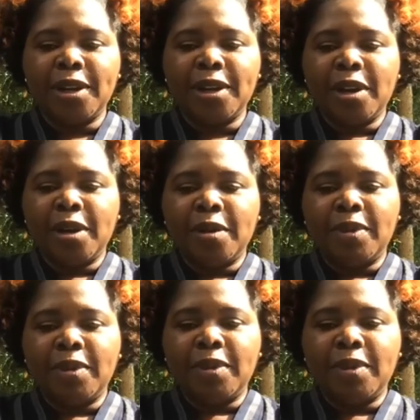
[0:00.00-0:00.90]
because
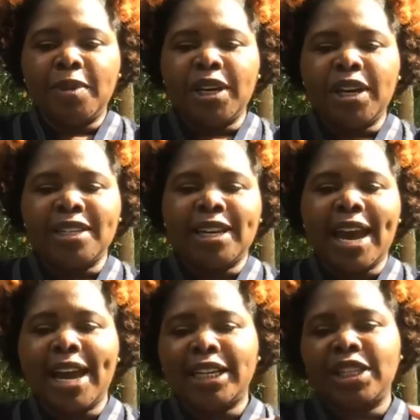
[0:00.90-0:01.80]
they actually did
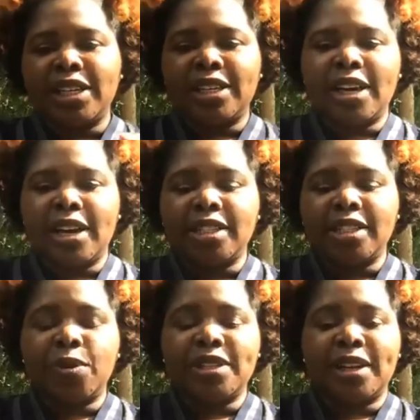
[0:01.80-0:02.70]
a sequence
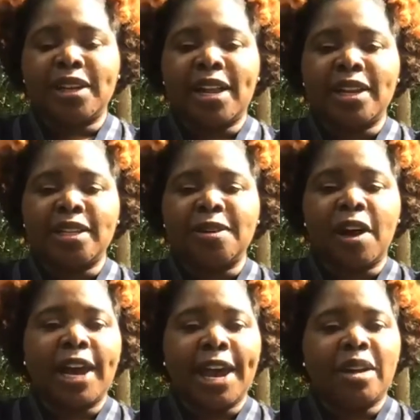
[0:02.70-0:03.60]
analysis of all the
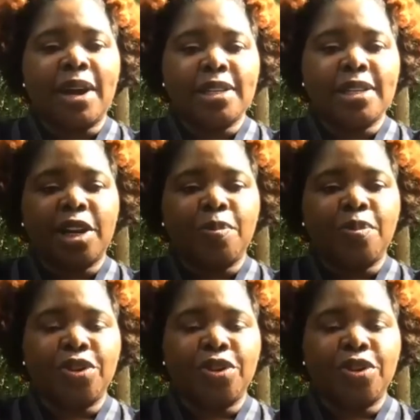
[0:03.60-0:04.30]
antibodies that are produced.